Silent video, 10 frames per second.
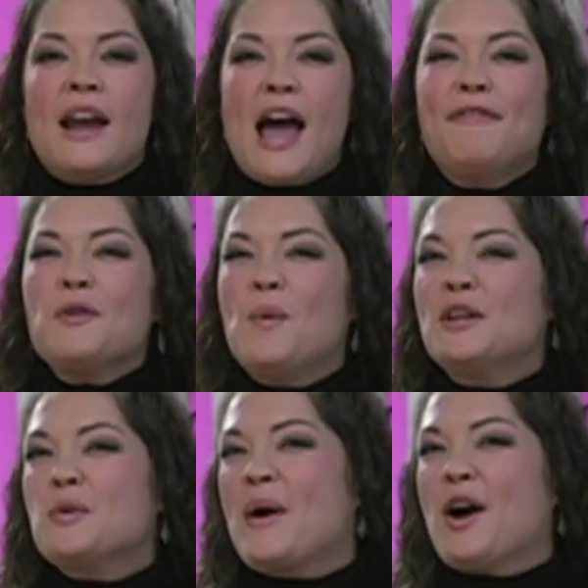Ever
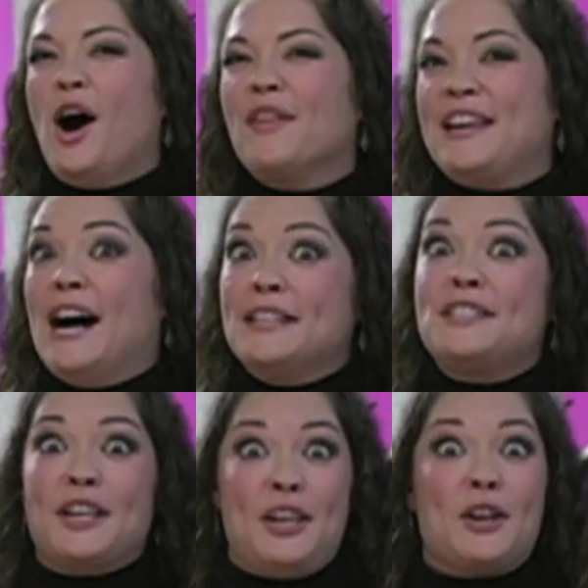wonder where all the
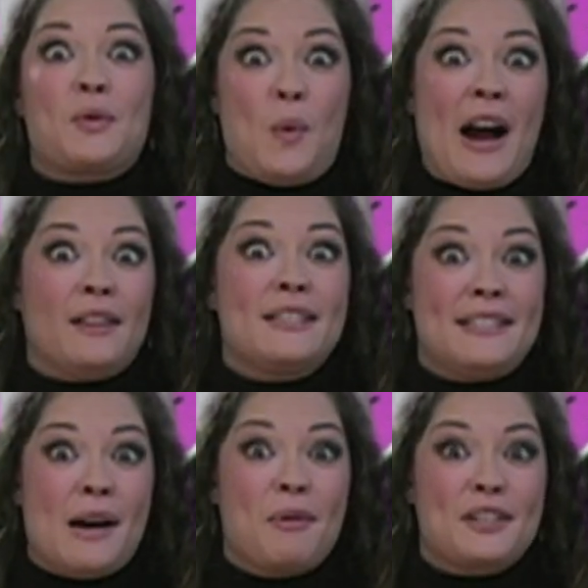unsecured wireless
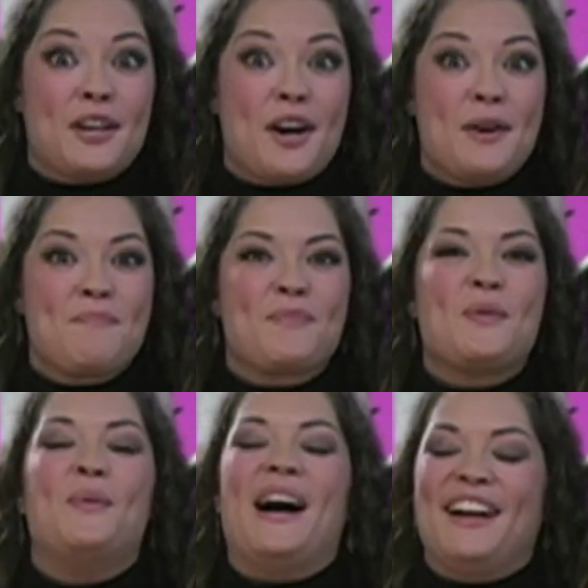networks are?
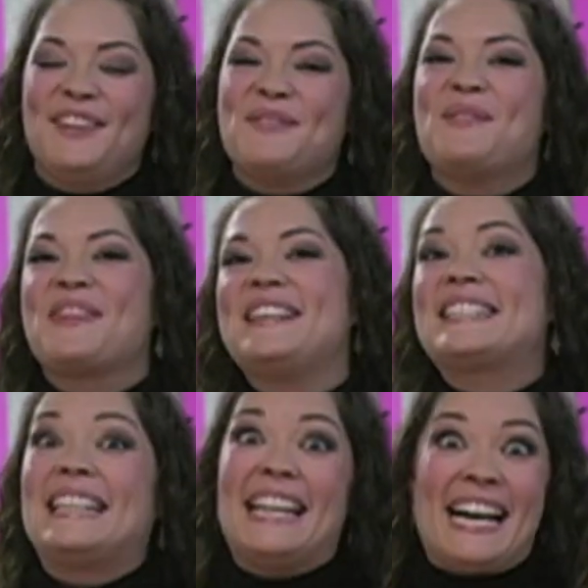Well, with
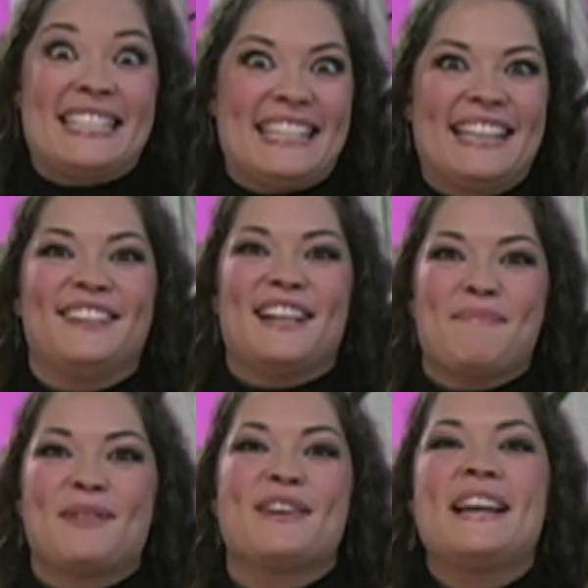this classy little
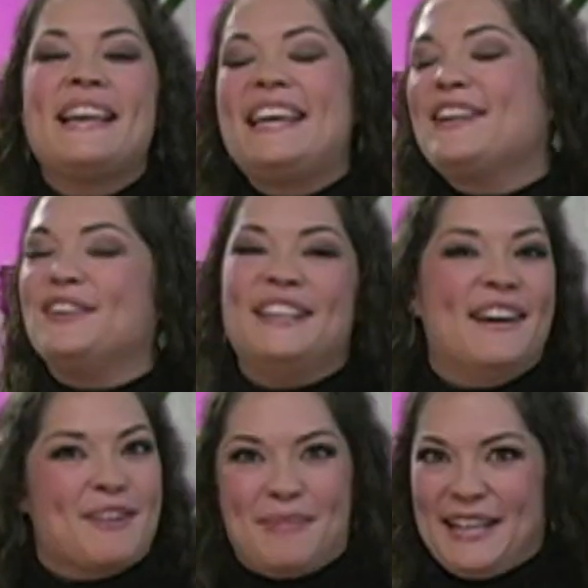number, it'll
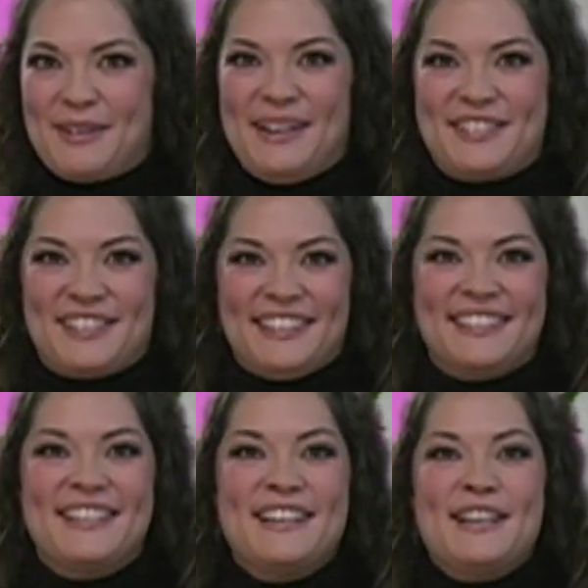never be a question.